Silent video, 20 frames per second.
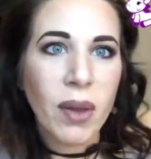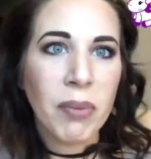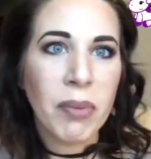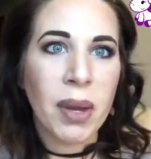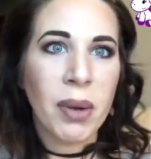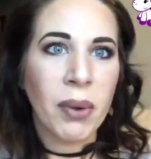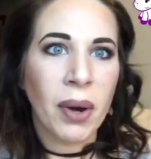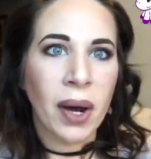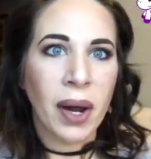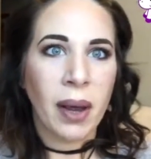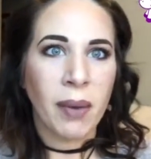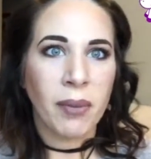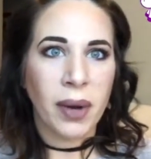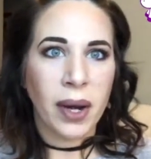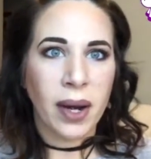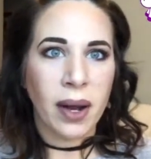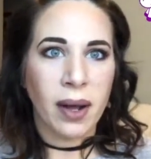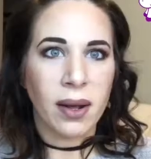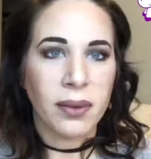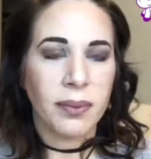be where I am right
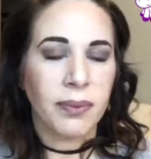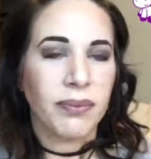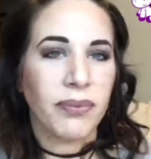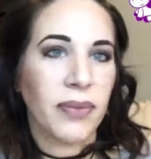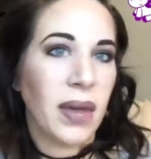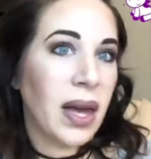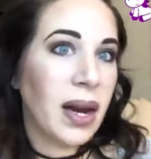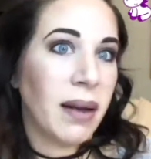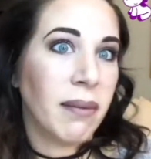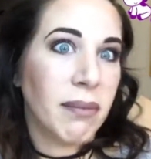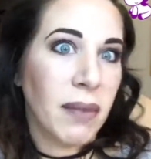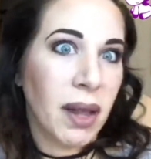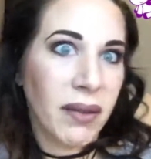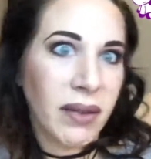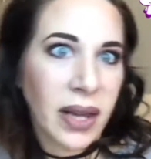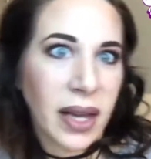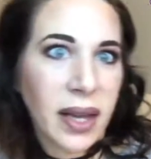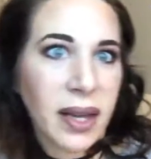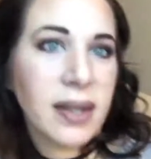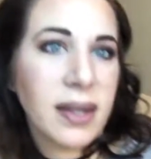now, and I'm
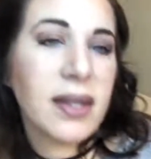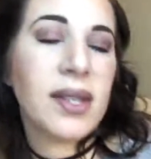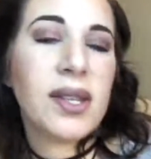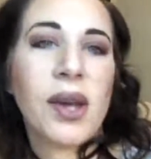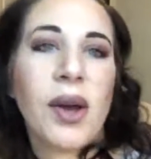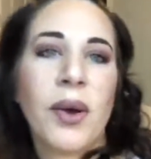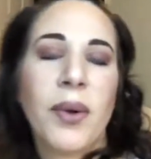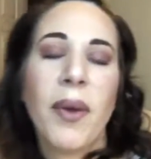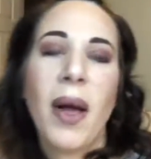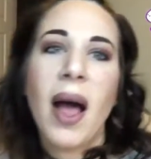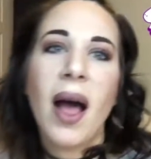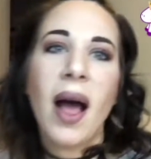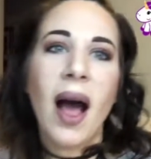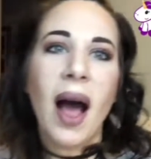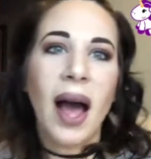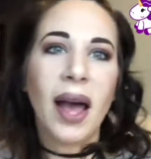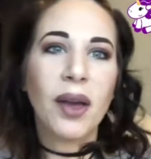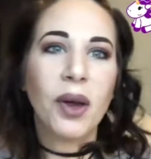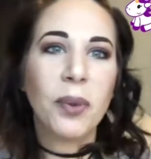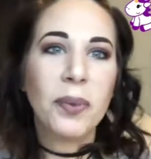loving it. So
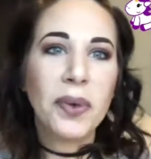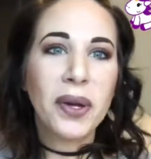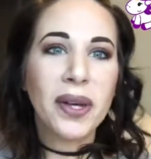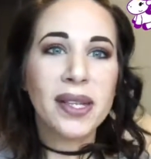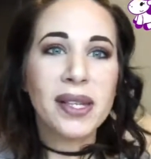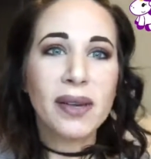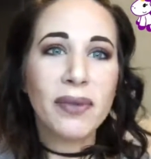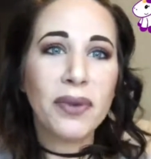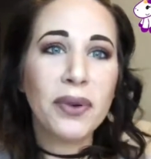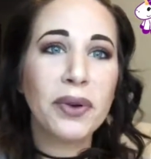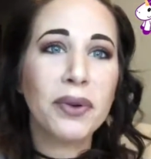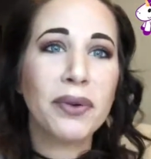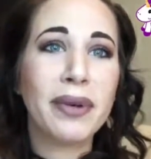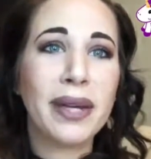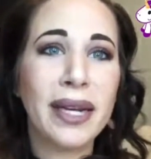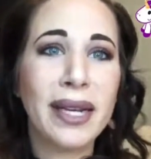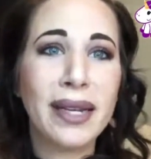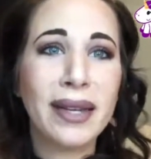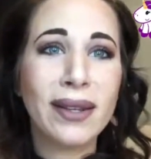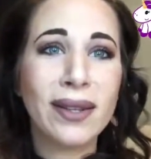I hope you guys have a
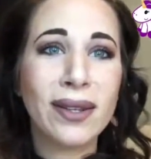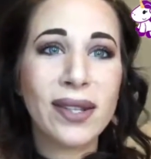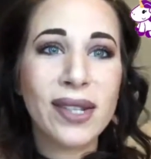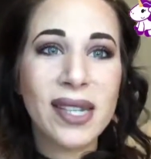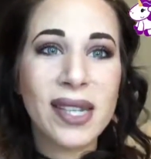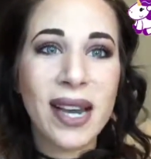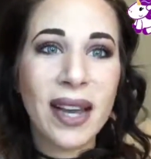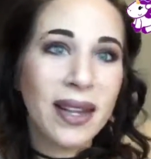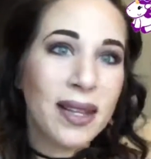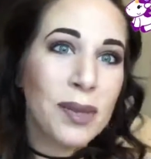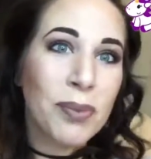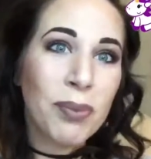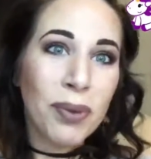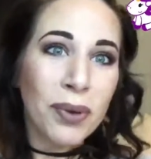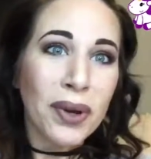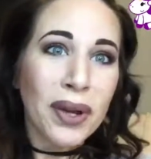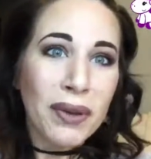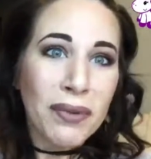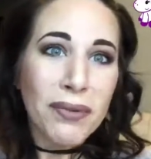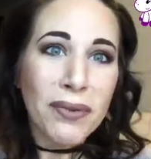great Thursday. It's
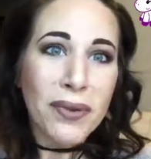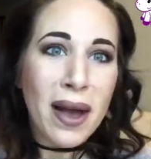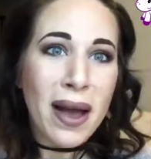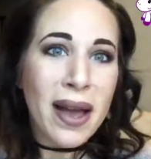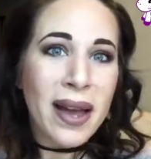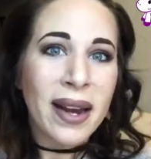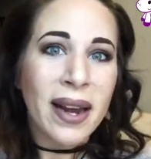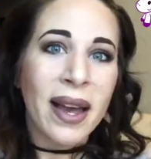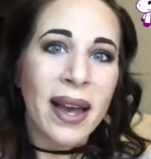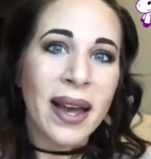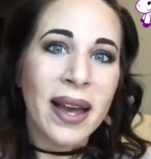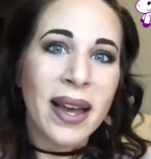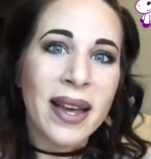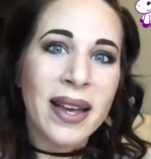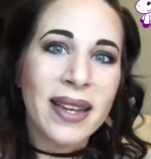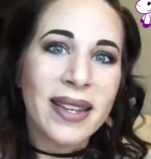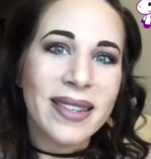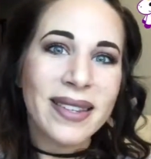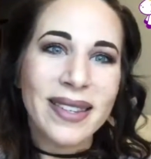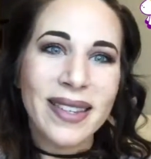
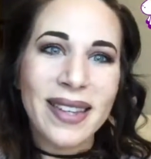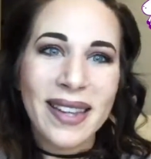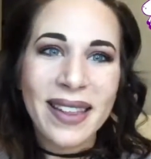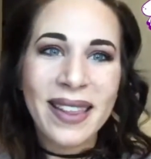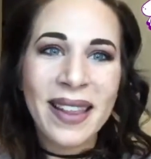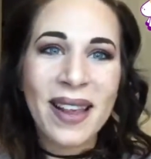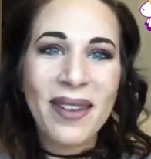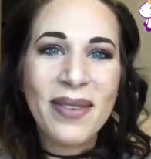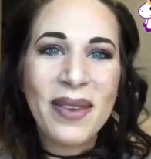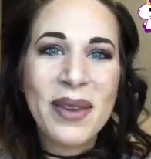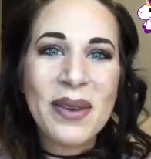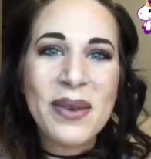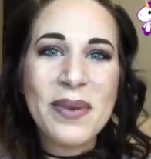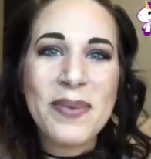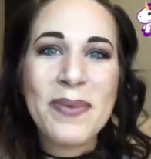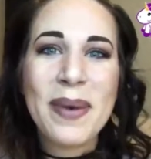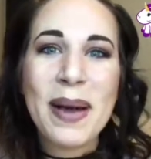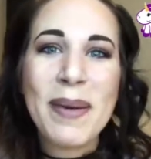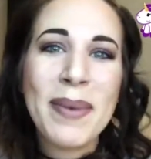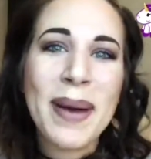pre-Friday. Love
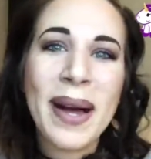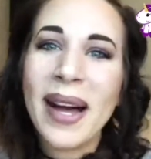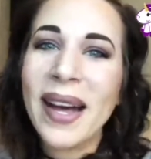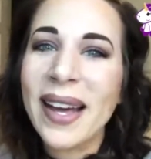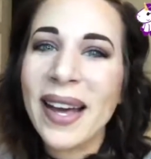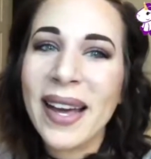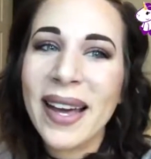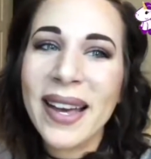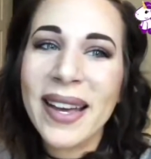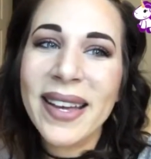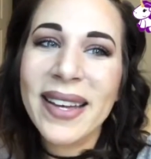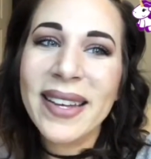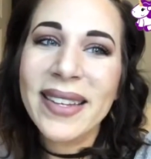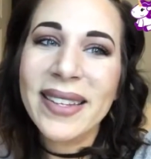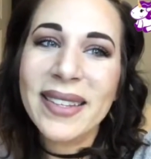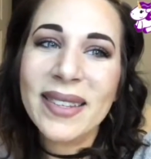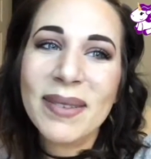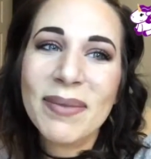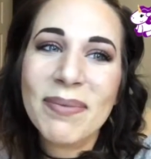you. Bye-bye.